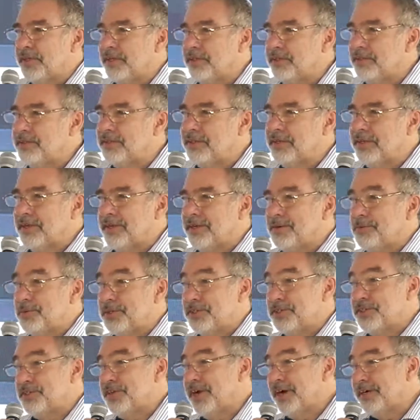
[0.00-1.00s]
that
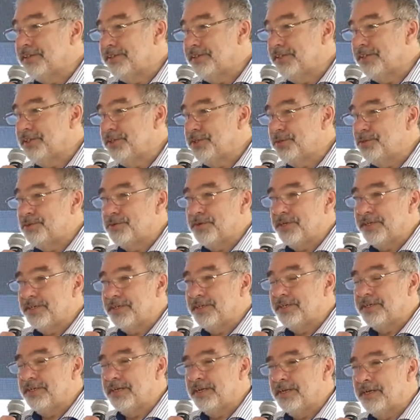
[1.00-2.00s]
we started
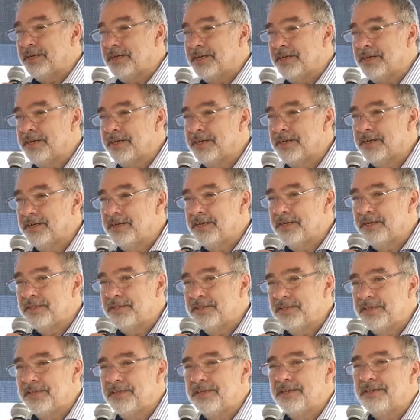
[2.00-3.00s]
during
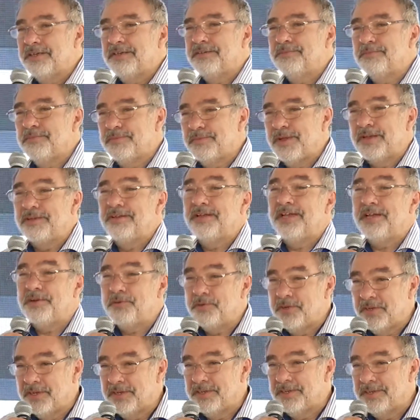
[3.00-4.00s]
the
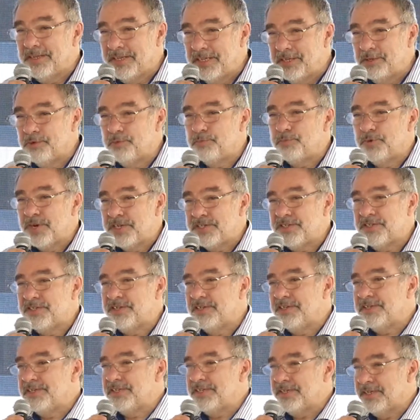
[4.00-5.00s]
Hungarian EU
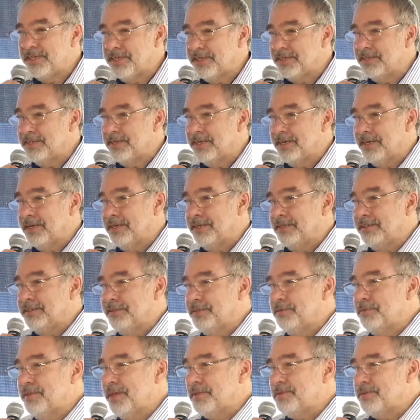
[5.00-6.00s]
presidency in
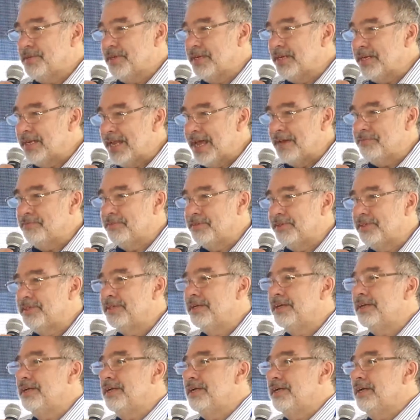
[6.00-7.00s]
2011,
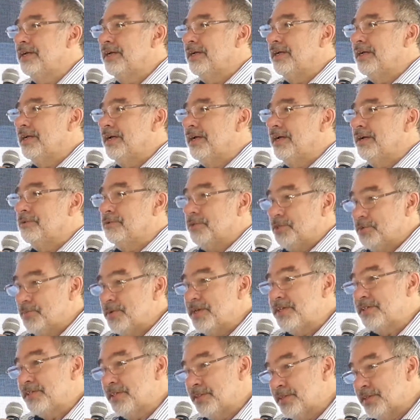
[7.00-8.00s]
which
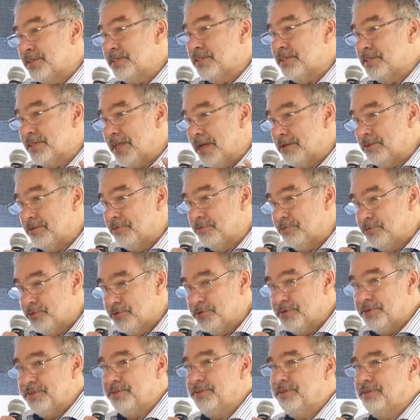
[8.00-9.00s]
means that this is now the
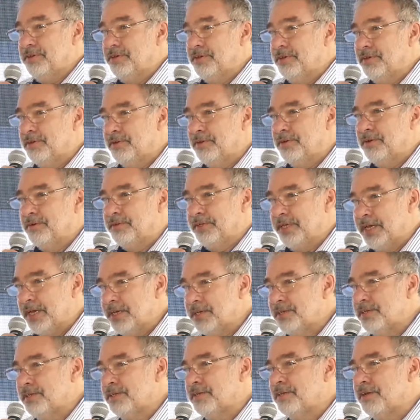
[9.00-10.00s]
fourth
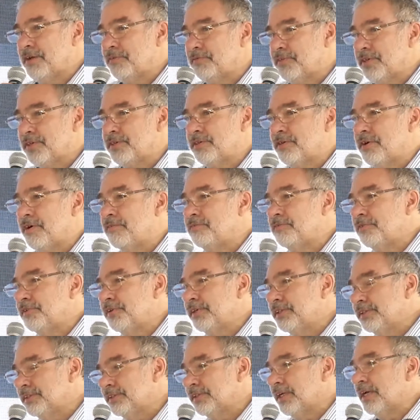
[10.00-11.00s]
occasion of this
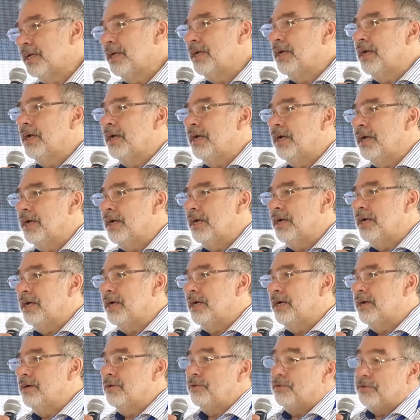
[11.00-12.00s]
conference
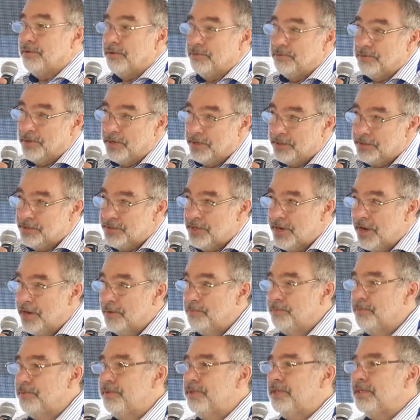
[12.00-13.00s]
or
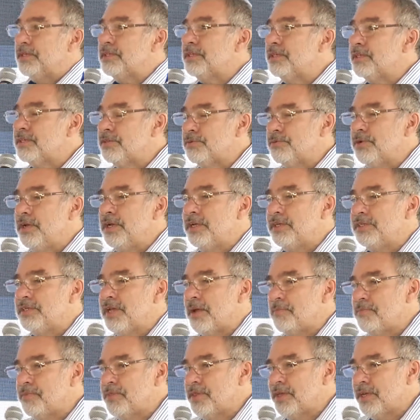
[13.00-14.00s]
workshop. This is really
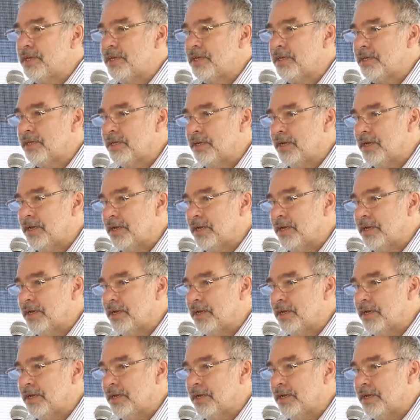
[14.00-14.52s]
something